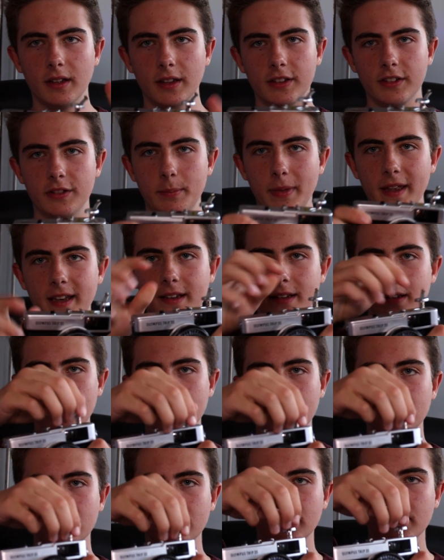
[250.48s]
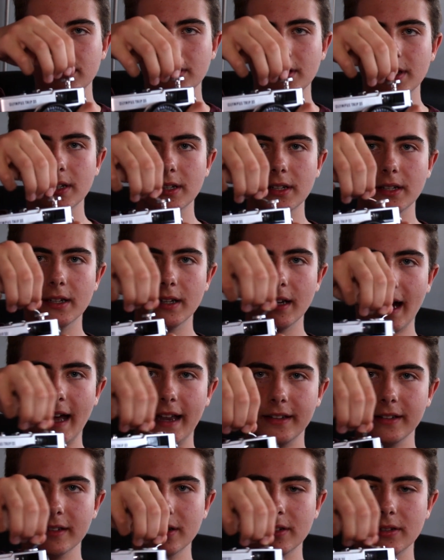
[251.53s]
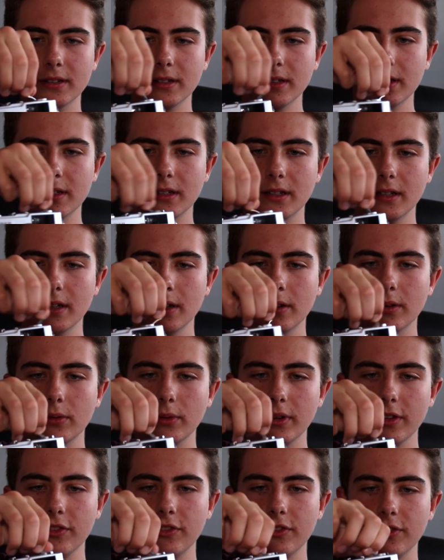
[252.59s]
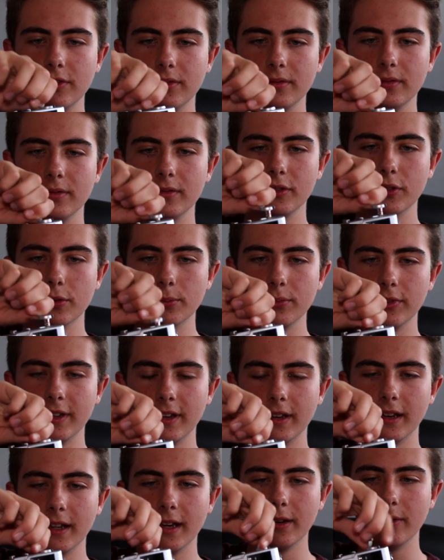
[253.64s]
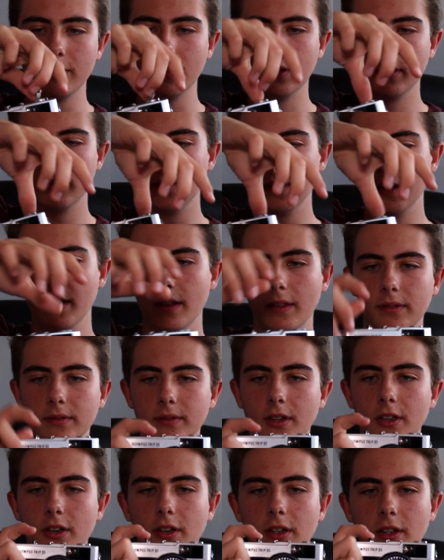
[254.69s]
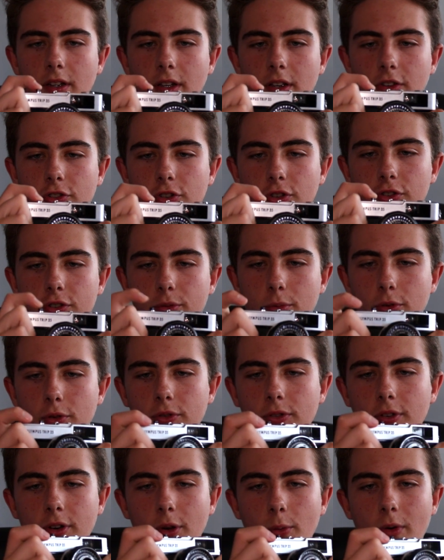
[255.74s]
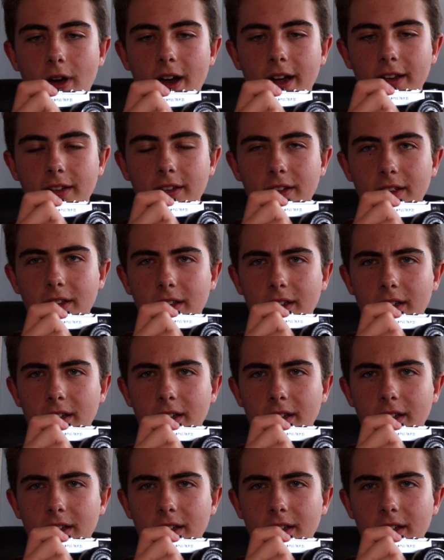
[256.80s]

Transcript: spindle handle, which comes in and out, and a shutter button and a winder,